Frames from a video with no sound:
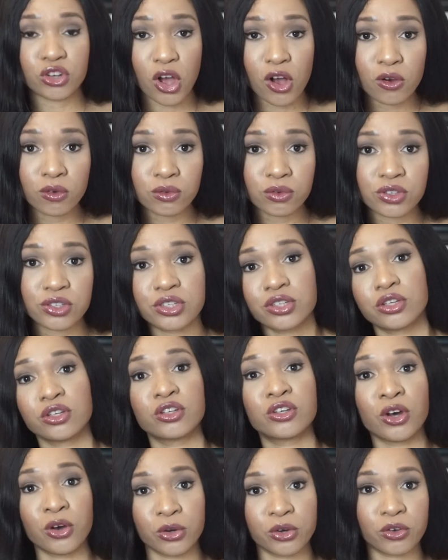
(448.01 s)

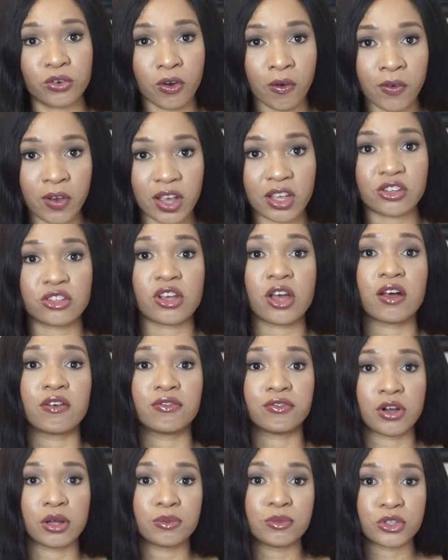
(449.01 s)
Don't go to
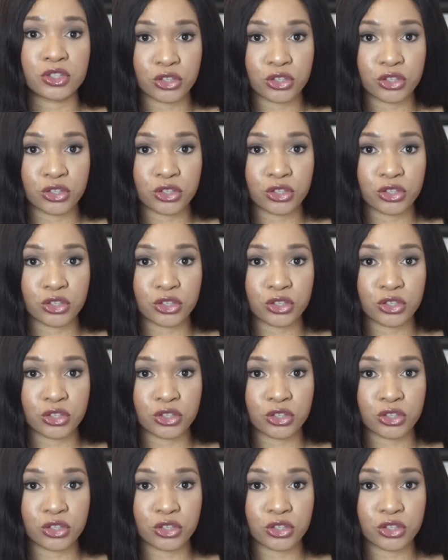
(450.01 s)
Croatia from